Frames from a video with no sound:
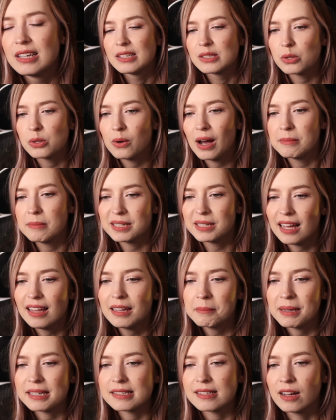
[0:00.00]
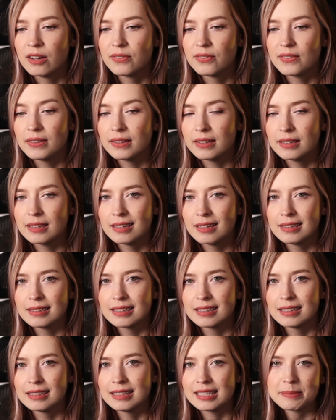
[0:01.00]
So I'm telling myself,
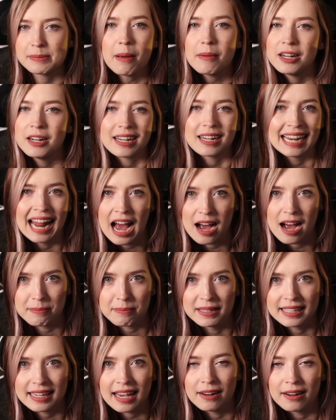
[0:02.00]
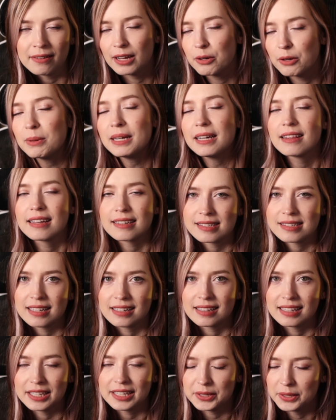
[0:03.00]
it's probably not going to happen again, like
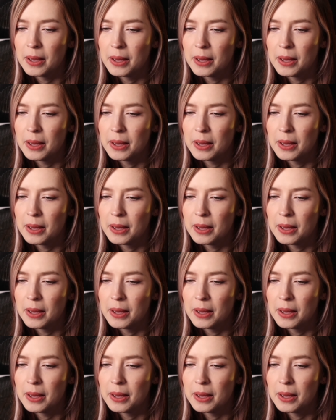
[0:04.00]
realistically.